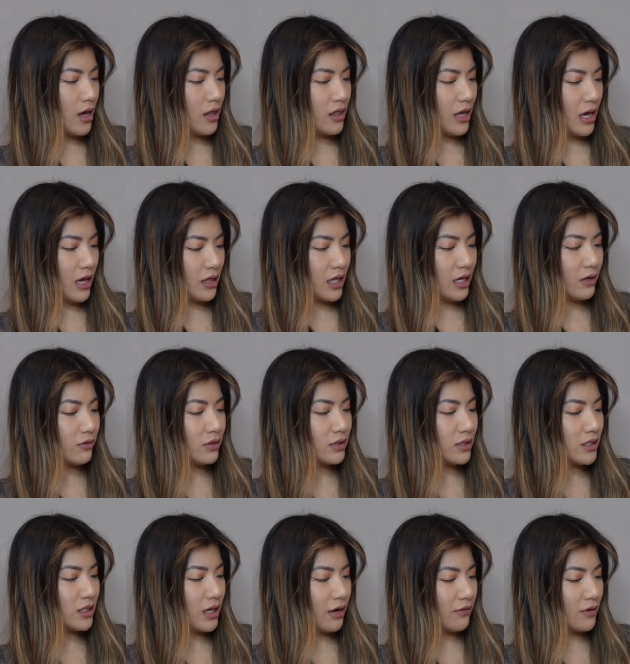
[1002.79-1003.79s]
that there
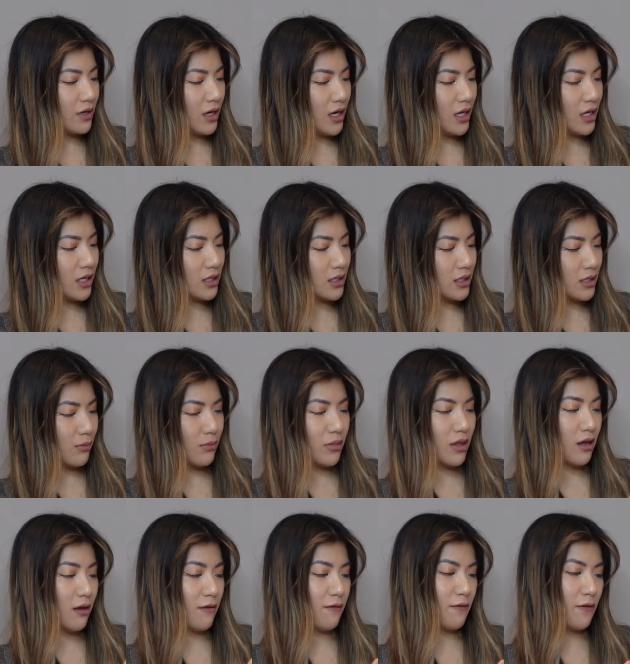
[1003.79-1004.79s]
is definitely
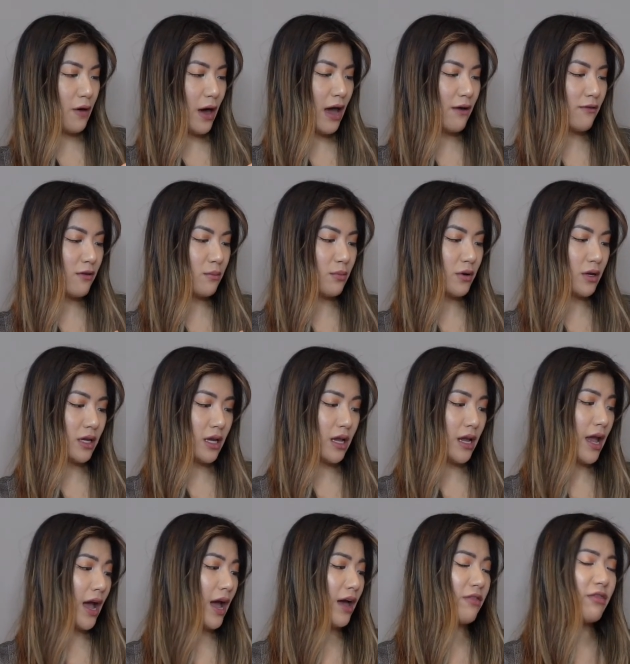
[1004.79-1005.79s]
something for
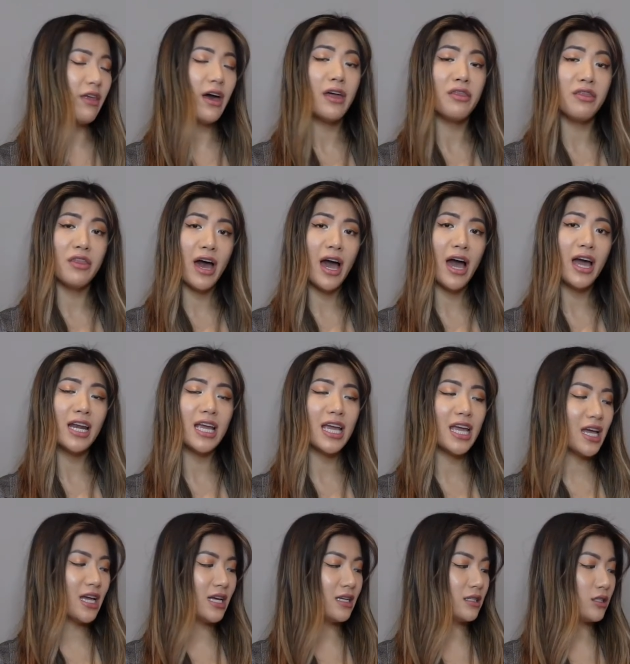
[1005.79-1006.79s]
everybody and that
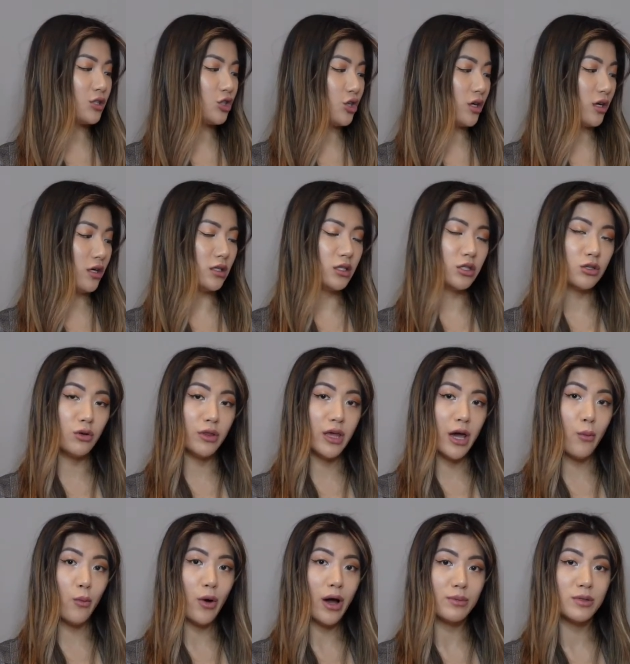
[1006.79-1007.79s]
is just on
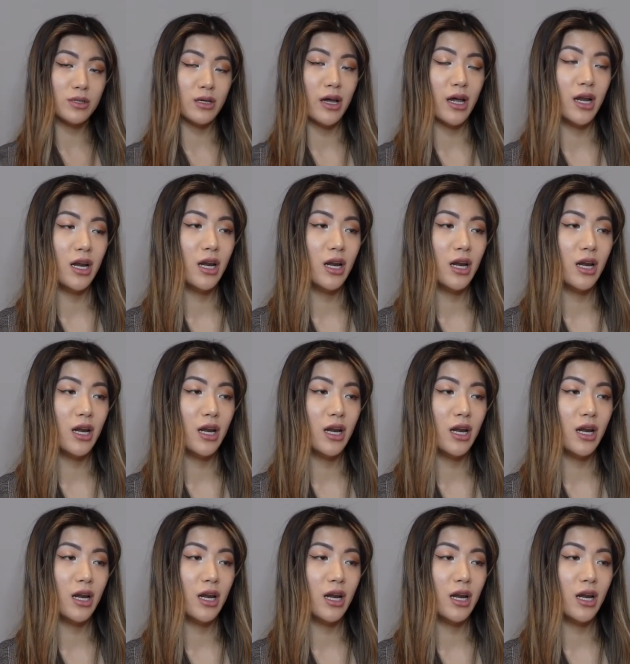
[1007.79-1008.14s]
their website